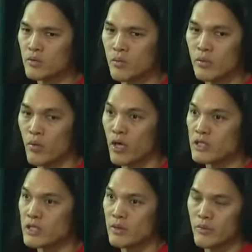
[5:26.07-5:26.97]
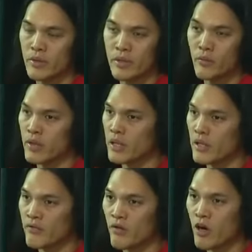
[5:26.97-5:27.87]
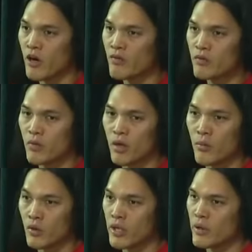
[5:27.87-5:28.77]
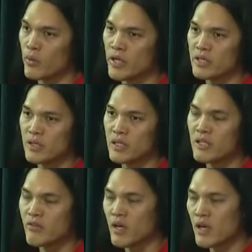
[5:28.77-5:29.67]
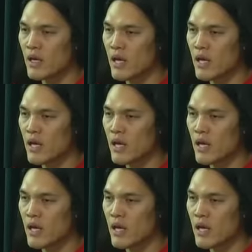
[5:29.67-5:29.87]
We watched it. We didn't want to get involved. We were getting ready to leave,